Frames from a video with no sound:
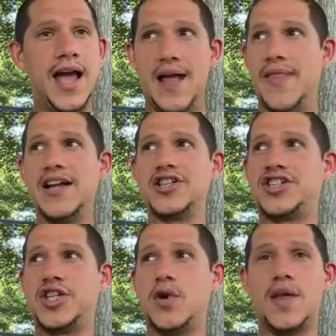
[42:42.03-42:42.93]
and then
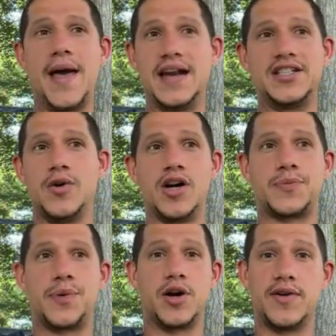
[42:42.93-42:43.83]
just show them how to do
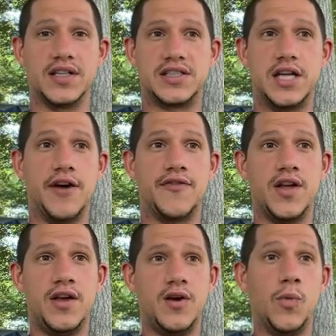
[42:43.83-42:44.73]
entrepreneurial stuff
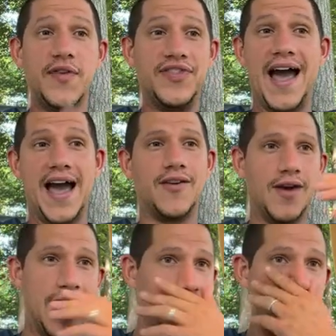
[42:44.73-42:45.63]
with that,
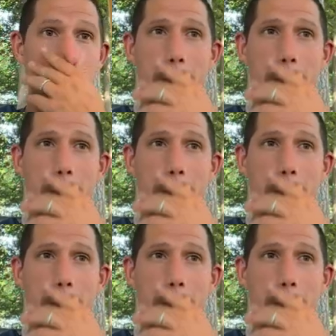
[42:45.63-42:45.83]
right?